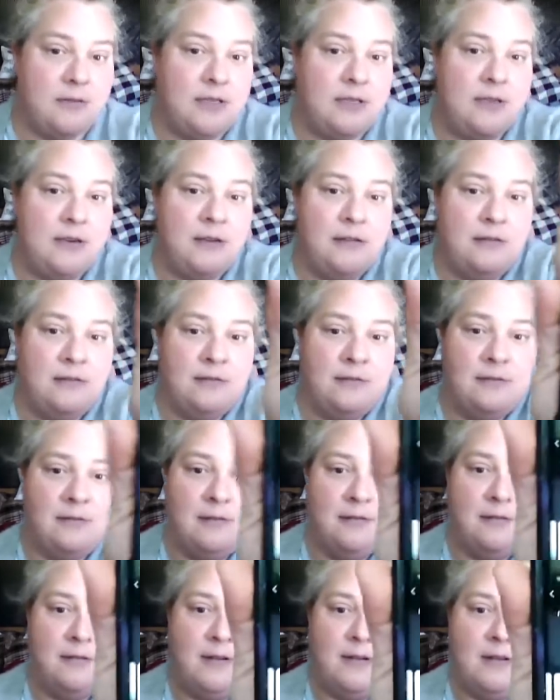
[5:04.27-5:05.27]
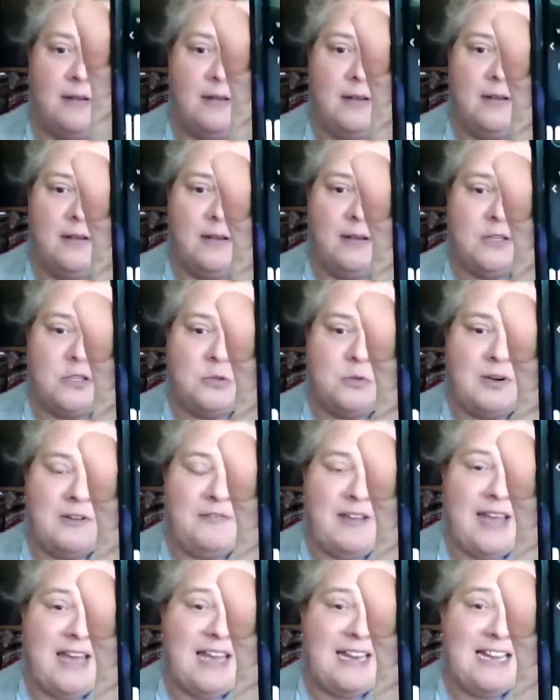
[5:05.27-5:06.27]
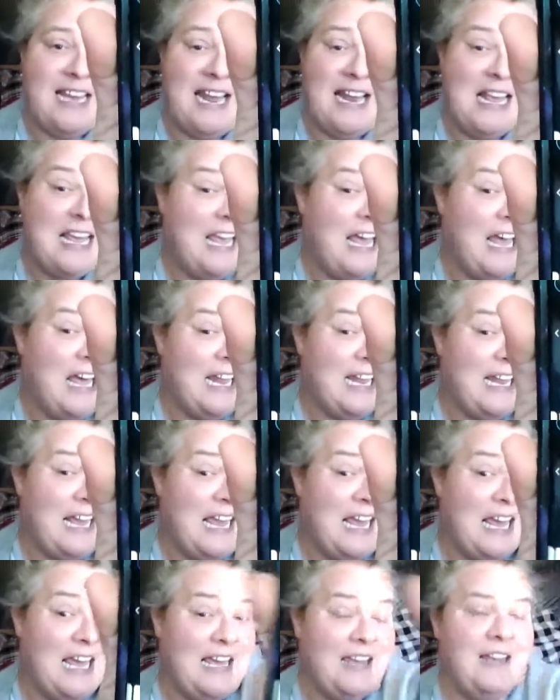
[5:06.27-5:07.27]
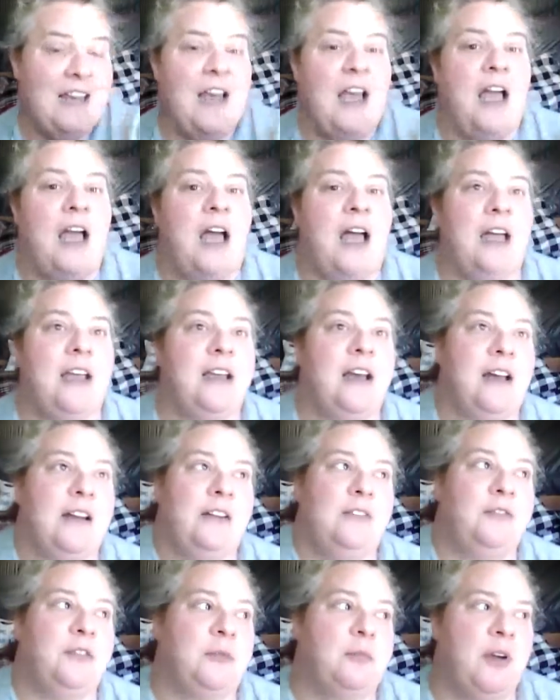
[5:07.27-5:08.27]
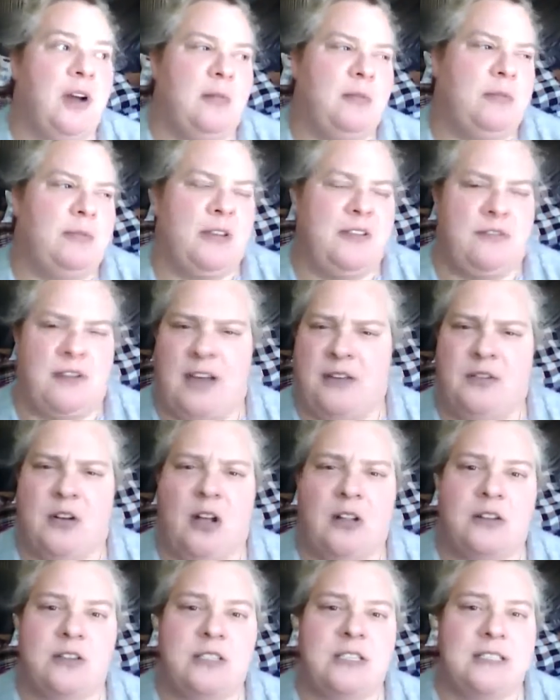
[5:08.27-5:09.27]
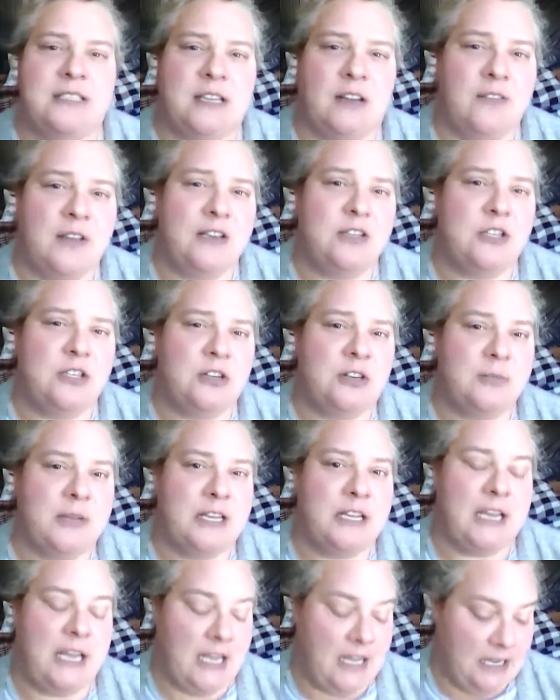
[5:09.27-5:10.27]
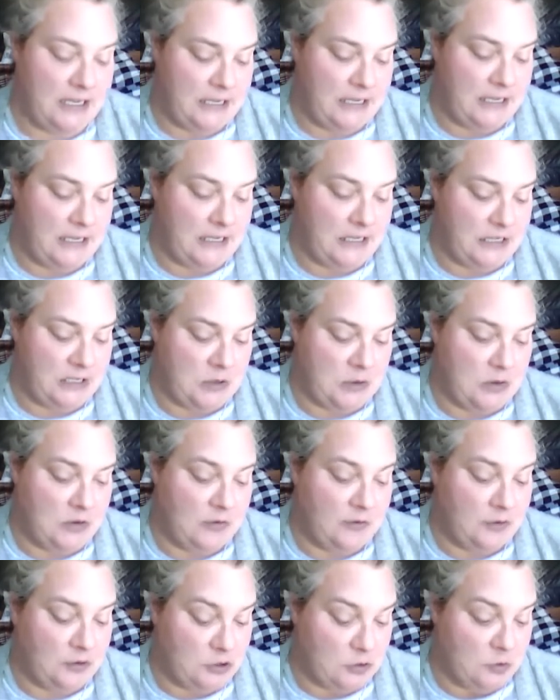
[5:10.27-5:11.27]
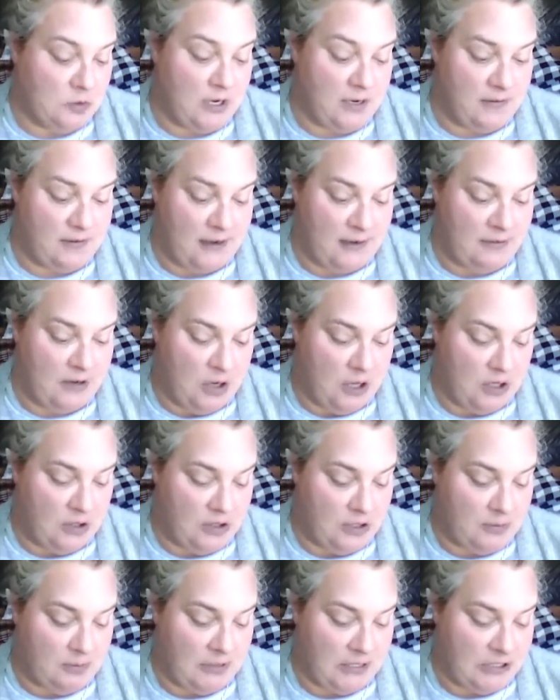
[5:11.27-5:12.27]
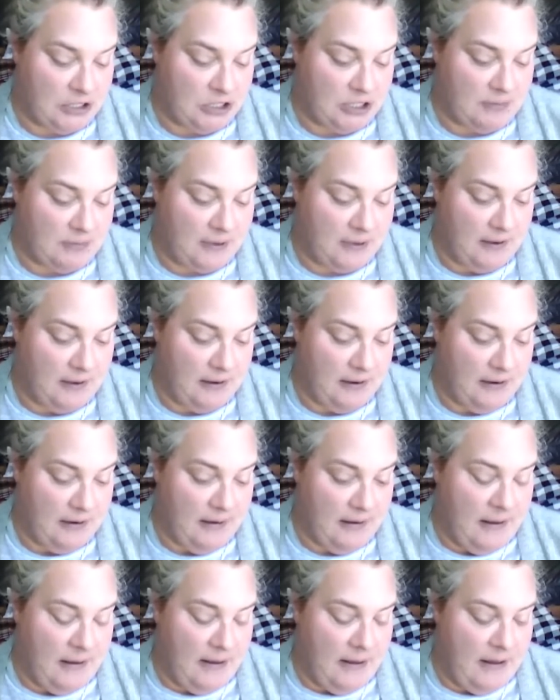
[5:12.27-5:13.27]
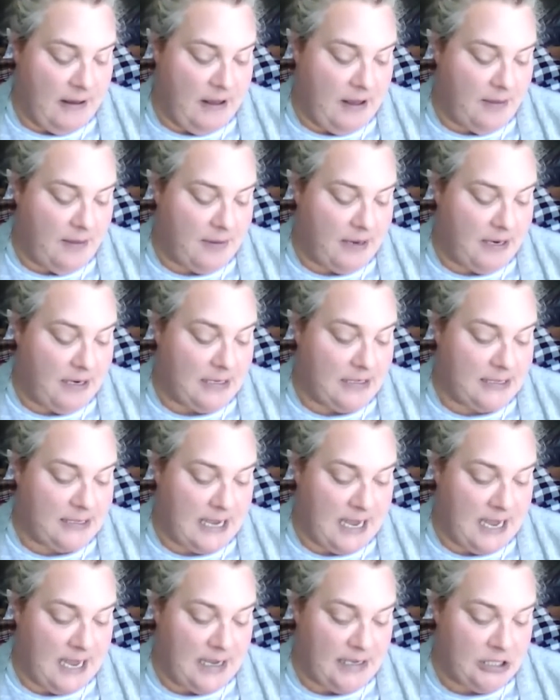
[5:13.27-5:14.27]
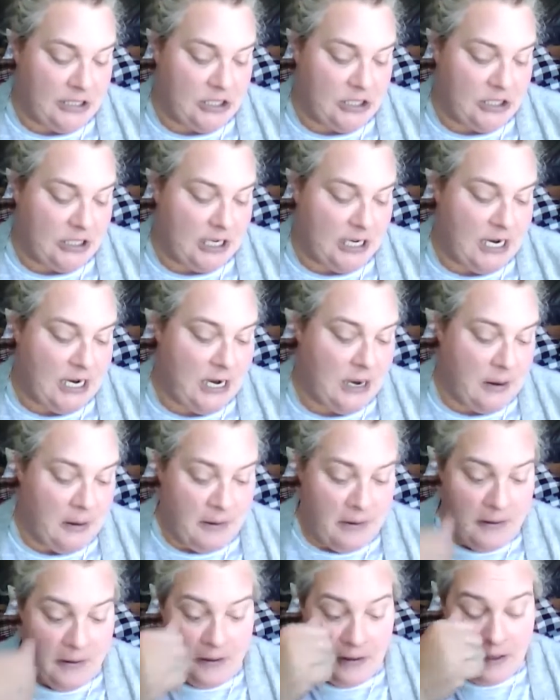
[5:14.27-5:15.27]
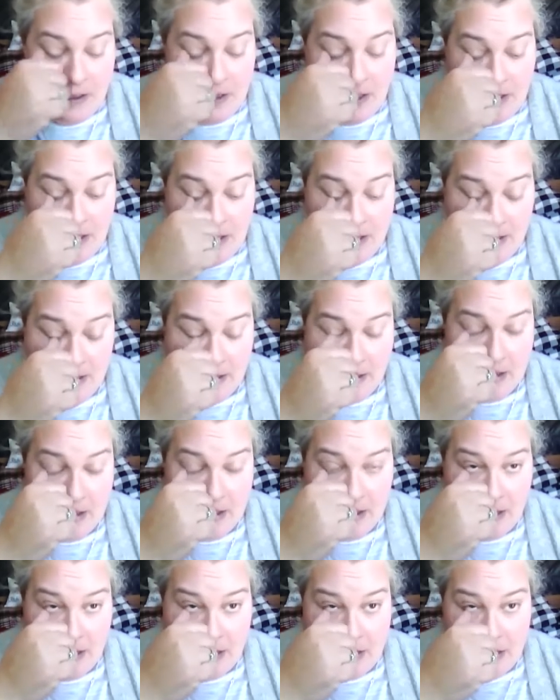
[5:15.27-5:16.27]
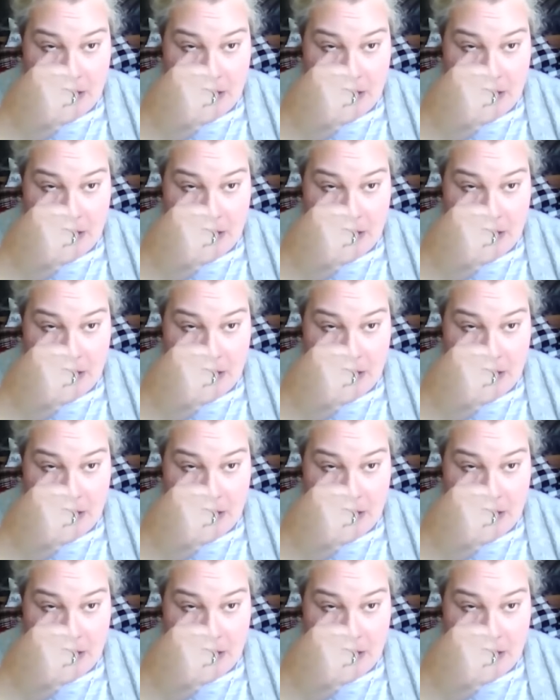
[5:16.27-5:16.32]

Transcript: right there. $25, holla! I got it for probably $5 at Salvation Army, and it sold for $25 plus shipping. It is actually going